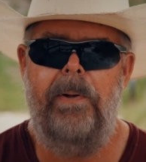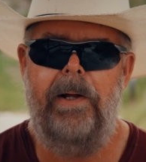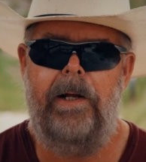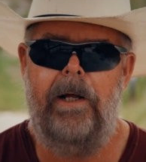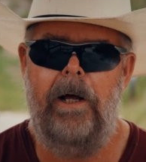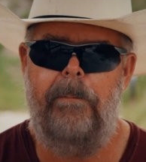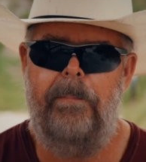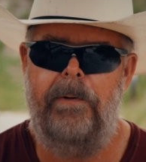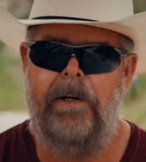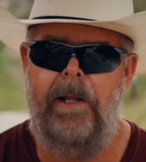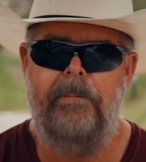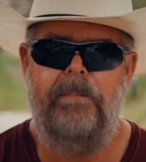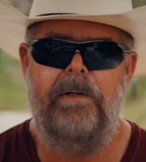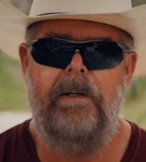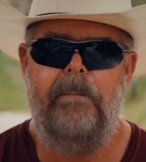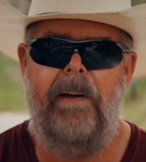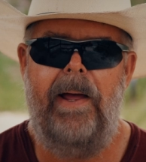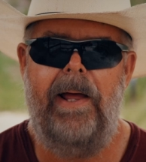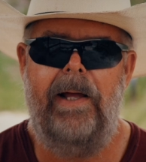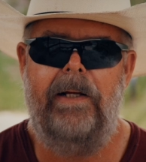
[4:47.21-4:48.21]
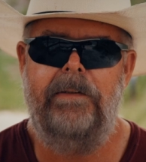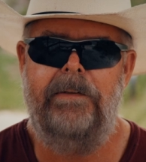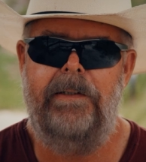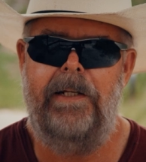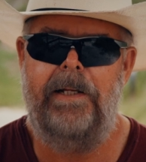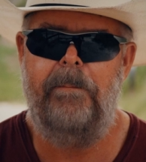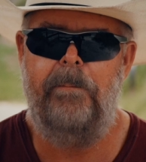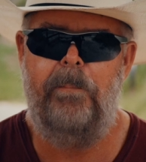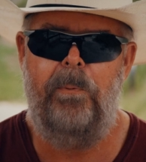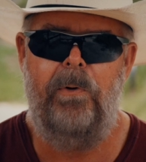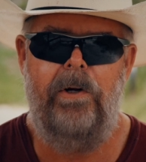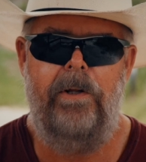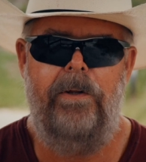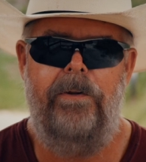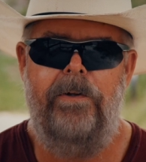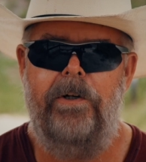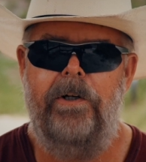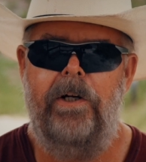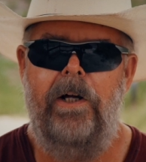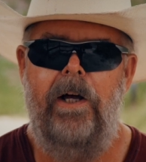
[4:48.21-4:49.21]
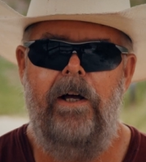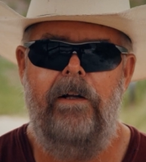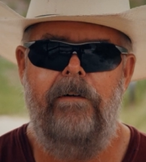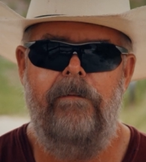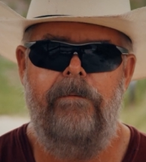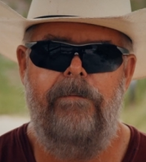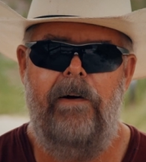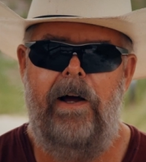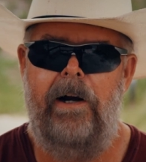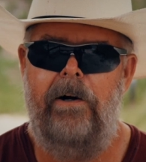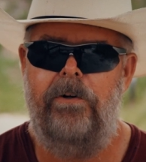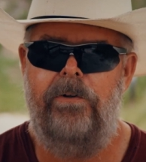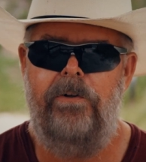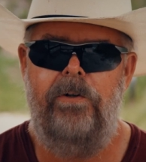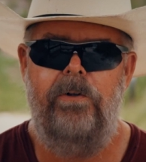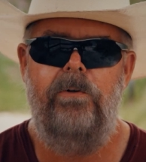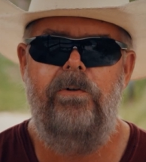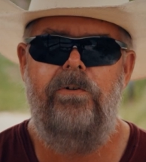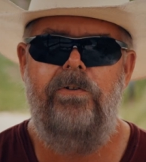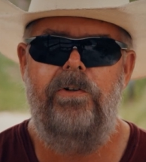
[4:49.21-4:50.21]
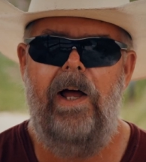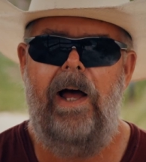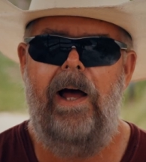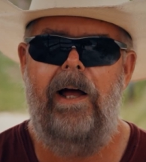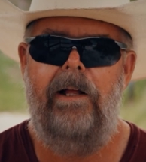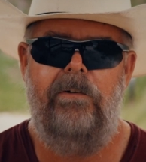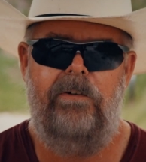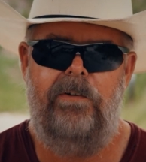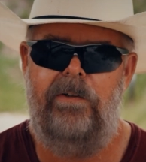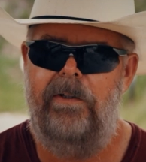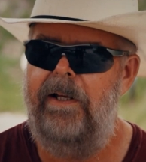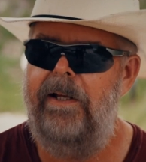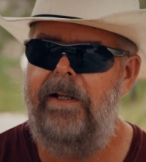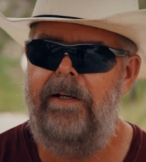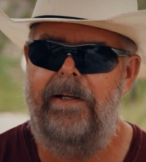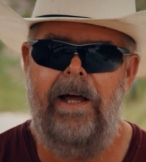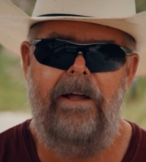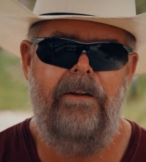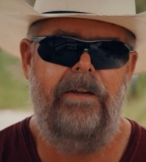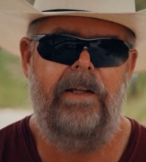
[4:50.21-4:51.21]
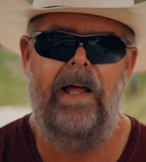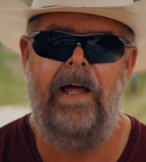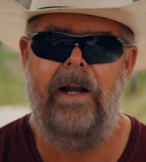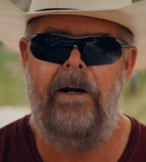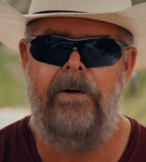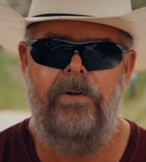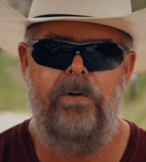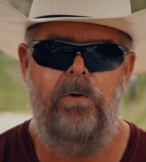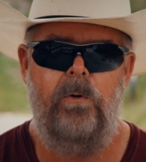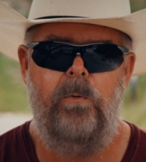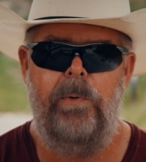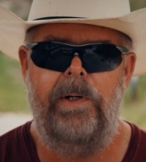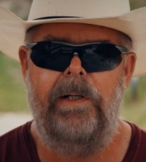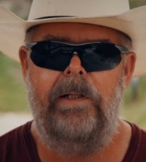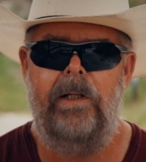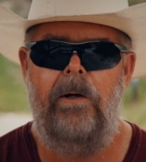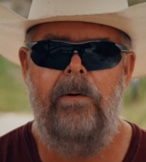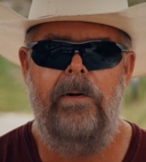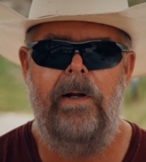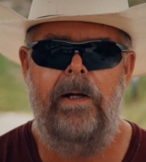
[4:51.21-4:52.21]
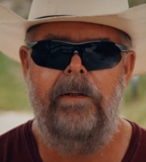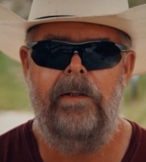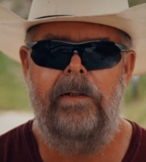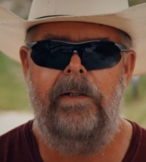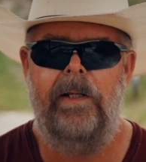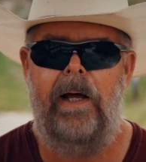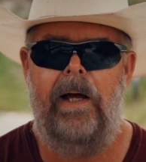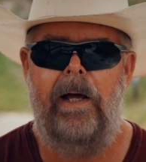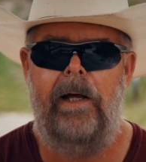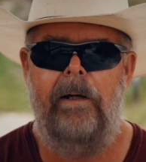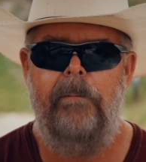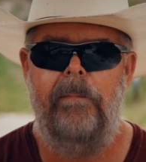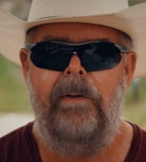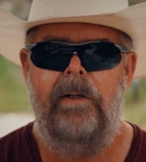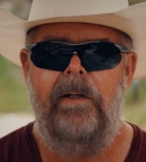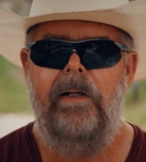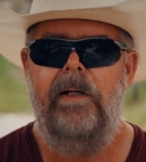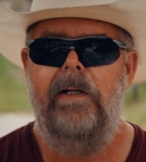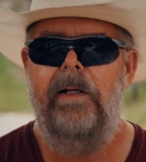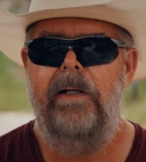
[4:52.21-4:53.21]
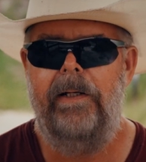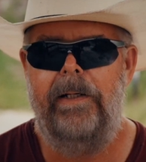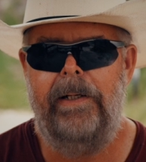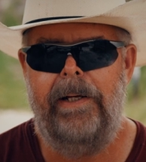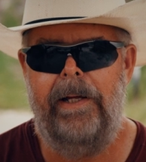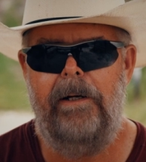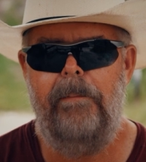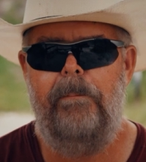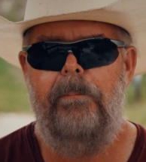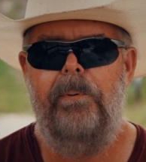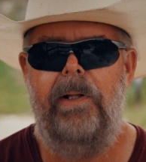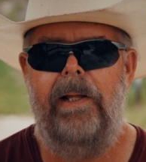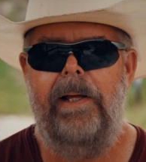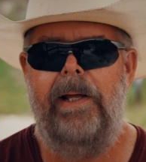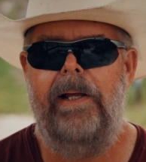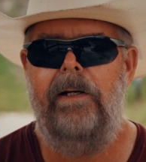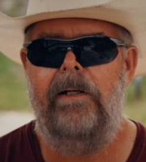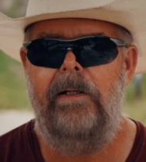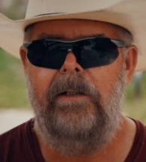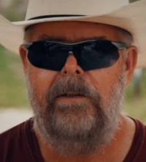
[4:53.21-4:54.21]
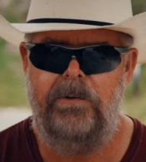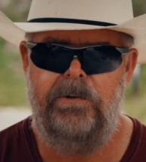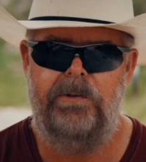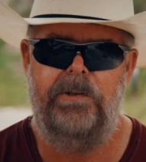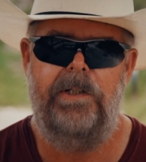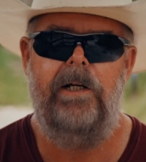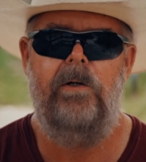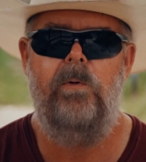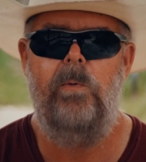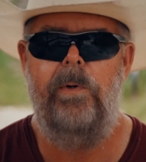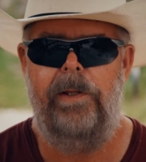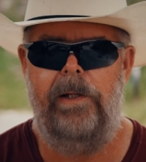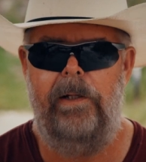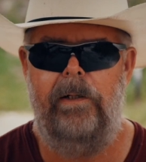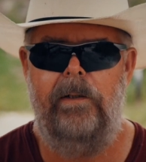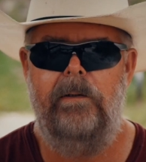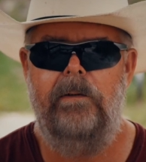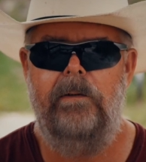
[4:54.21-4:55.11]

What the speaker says: pick up an empty magazine, put it in their gun, fire 2 shots. Now they got to do a reload on the time. Get a plan, stick with it.